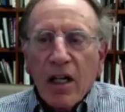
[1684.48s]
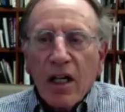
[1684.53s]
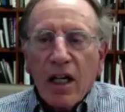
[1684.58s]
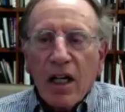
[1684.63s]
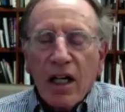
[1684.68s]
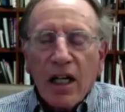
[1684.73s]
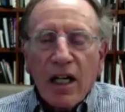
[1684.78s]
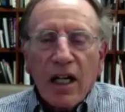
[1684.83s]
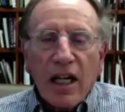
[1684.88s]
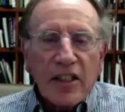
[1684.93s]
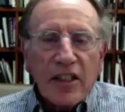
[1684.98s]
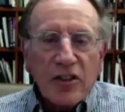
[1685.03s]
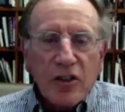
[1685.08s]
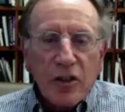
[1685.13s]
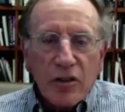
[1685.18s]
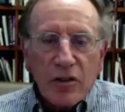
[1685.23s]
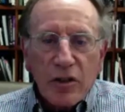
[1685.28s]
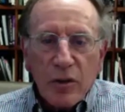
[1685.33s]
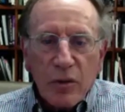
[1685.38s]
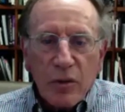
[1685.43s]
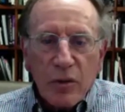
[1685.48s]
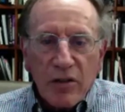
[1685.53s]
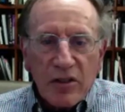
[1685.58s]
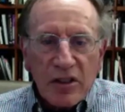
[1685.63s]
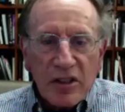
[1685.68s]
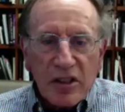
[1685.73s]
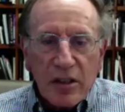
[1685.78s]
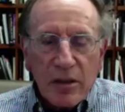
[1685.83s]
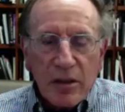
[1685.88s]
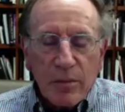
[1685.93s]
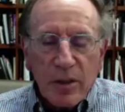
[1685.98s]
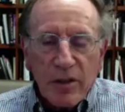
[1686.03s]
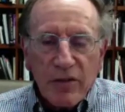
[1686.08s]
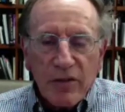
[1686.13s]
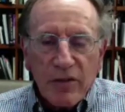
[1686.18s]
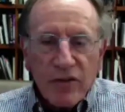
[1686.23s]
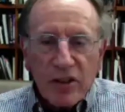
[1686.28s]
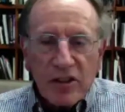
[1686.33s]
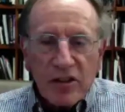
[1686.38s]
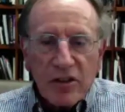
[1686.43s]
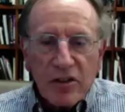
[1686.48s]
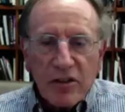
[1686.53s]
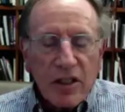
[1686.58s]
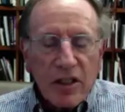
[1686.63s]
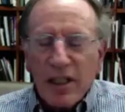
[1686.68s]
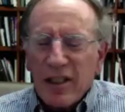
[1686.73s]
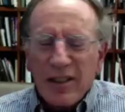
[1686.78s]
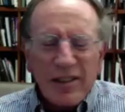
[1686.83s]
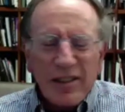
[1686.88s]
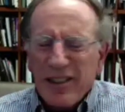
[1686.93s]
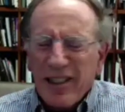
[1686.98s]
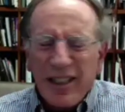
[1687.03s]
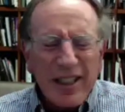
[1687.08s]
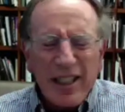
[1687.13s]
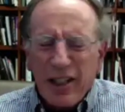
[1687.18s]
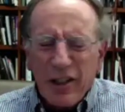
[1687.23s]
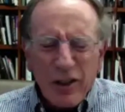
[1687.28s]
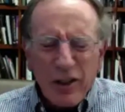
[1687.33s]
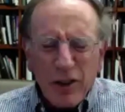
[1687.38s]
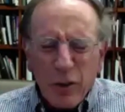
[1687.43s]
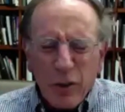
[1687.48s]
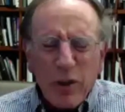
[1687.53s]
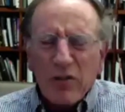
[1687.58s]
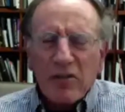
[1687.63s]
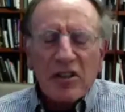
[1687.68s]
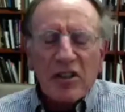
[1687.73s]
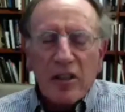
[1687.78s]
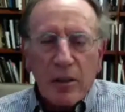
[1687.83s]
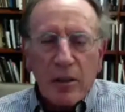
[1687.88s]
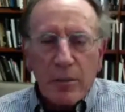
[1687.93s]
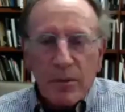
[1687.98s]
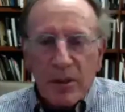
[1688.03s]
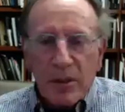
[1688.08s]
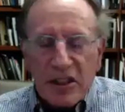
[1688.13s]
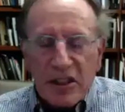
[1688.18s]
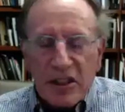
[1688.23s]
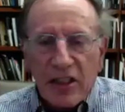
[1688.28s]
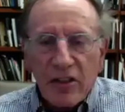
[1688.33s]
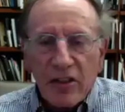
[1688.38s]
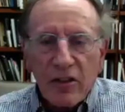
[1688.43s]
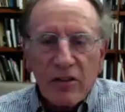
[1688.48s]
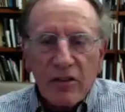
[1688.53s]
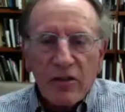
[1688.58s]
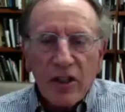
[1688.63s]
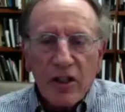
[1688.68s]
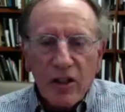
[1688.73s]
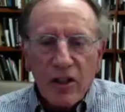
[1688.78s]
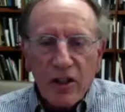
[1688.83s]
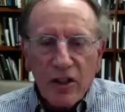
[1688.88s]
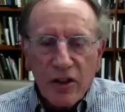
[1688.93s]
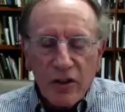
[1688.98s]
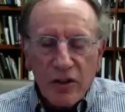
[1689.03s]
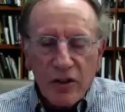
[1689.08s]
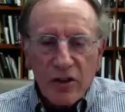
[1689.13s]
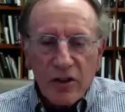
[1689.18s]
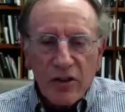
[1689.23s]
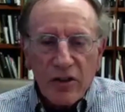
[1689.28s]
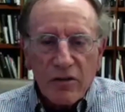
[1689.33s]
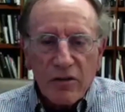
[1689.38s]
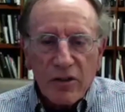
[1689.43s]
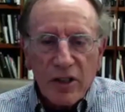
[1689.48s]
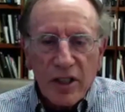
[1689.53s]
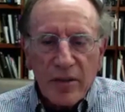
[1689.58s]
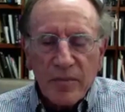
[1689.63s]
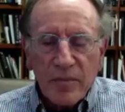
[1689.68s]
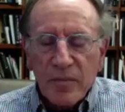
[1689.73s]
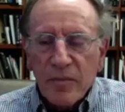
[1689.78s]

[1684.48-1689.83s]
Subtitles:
I don't know whether it's going to be I don't know whether it's going to be second degree or third degree.